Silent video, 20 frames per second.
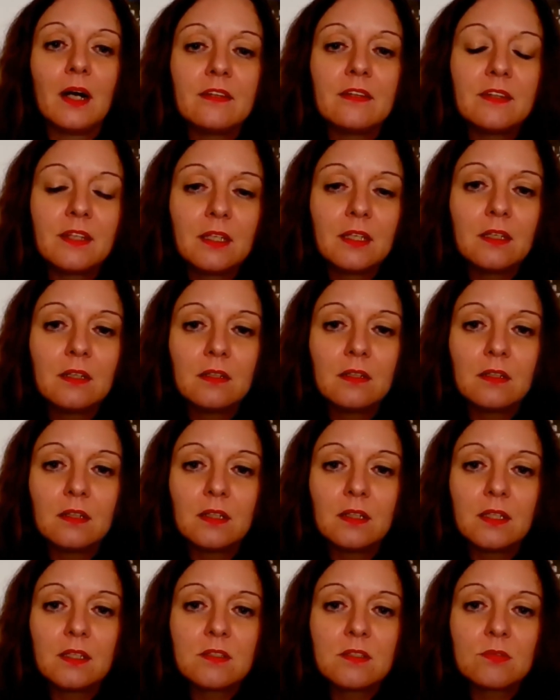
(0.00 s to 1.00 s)
I think
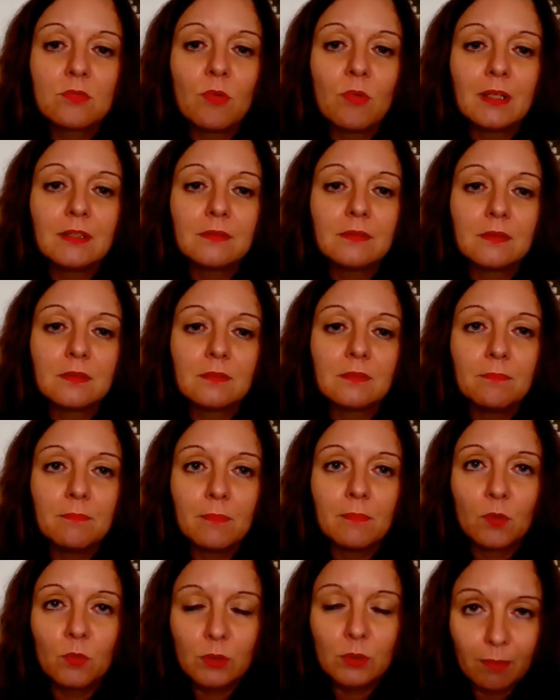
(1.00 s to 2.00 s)
it's what
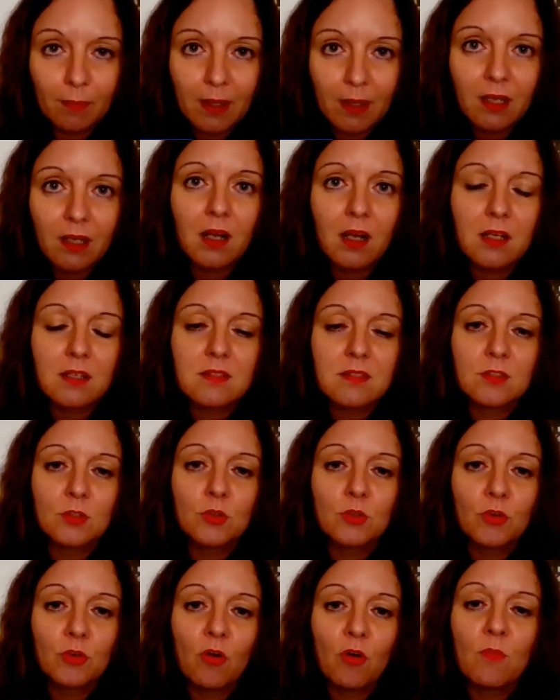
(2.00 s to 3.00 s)
would make us
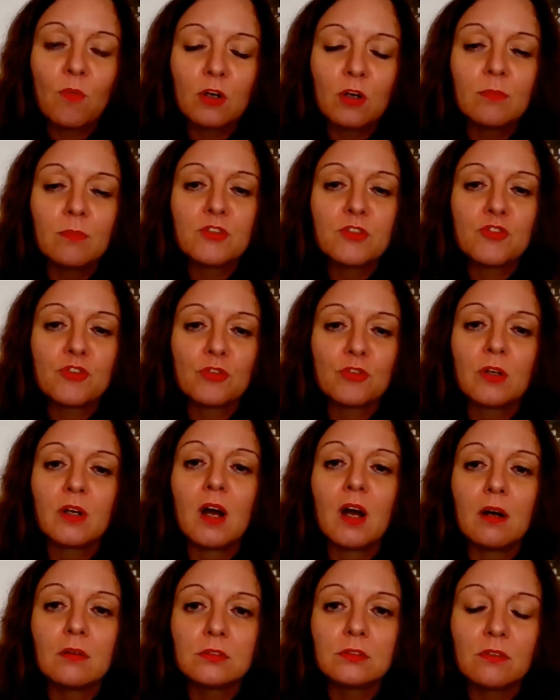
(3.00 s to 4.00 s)
grow more
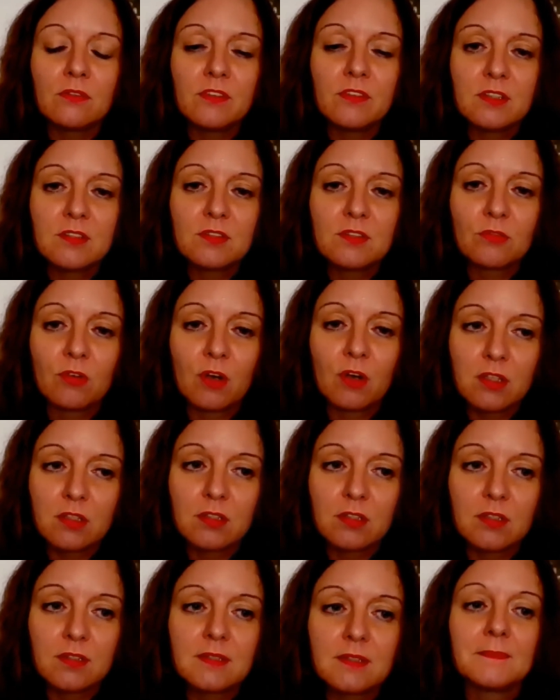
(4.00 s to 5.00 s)
mature out of this
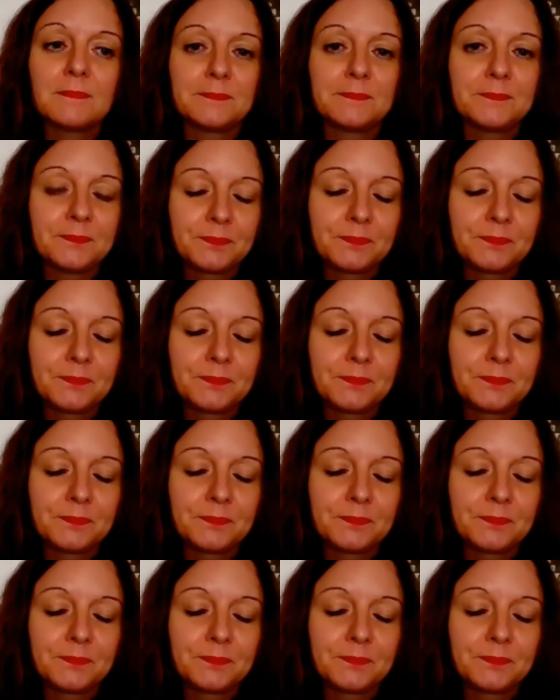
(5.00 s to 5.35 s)
crisis.